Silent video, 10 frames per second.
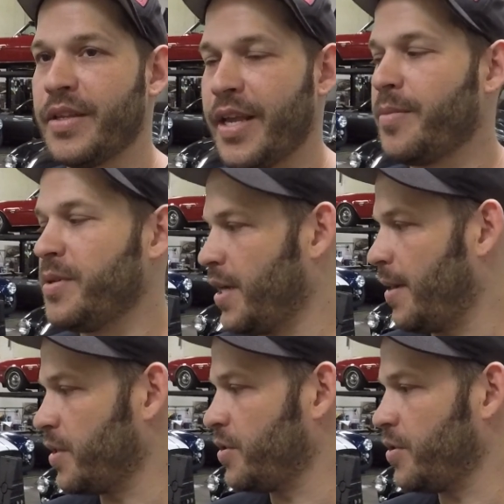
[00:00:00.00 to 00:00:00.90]
Yeah, it'll be
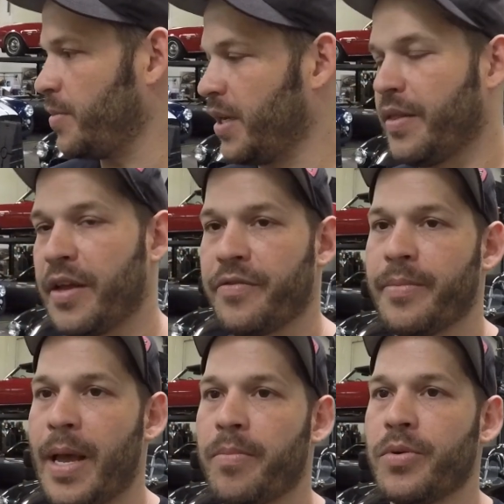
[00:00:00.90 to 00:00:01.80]
time consuming, and then
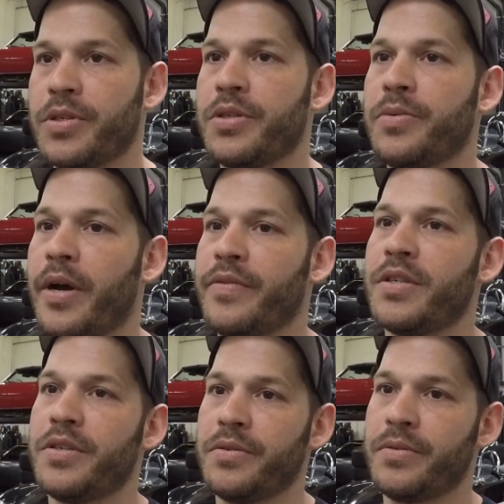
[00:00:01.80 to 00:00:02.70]
from that point too, we'll have to
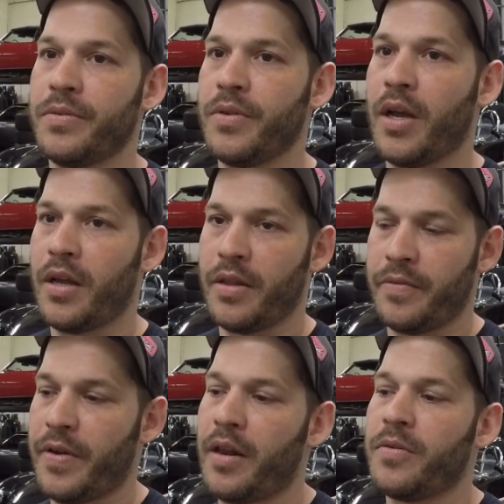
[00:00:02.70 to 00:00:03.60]
do the
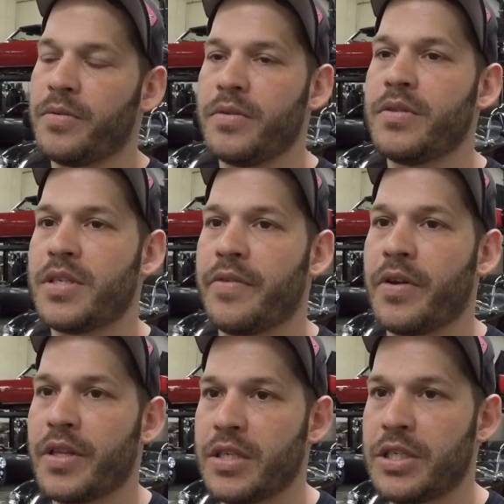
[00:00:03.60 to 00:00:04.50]
final stuff
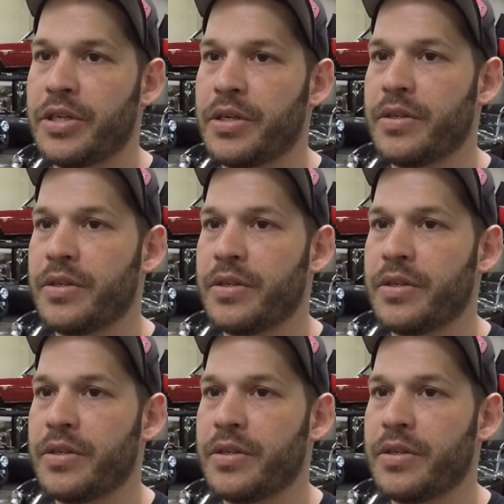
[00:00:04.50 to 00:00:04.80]
on the interior.